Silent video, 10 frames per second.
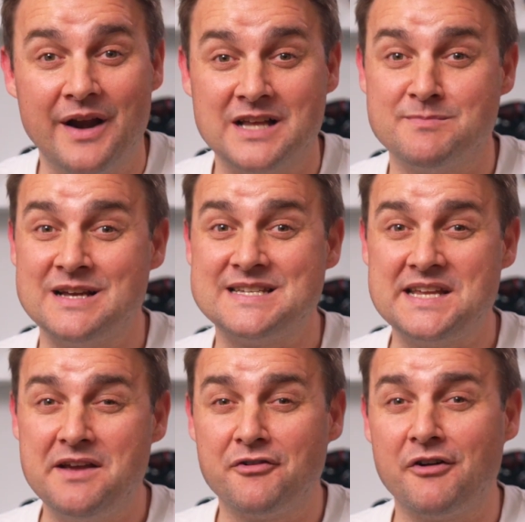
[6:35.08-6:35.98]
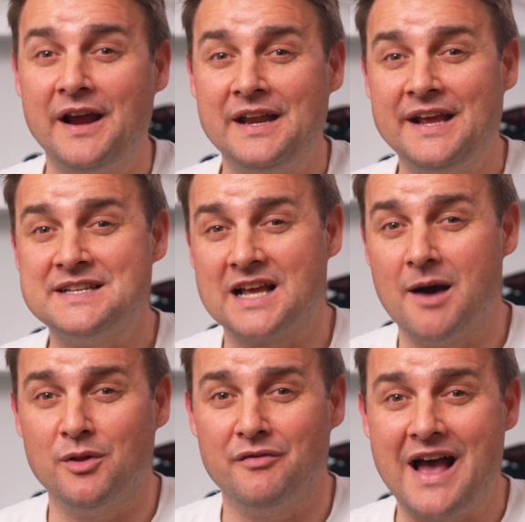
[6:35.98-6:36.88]
as my Sea of Grey needs a
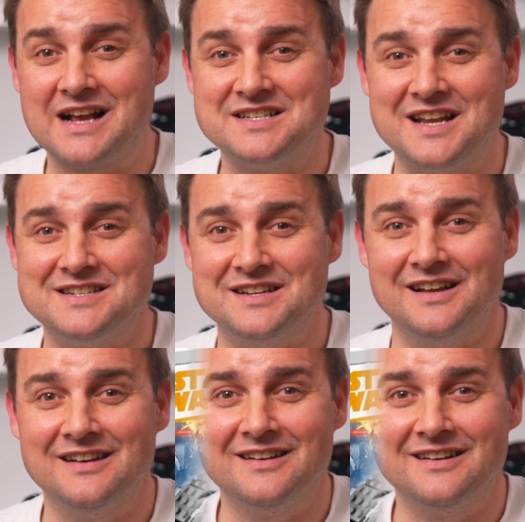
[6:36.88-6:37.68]
couple of accents in it.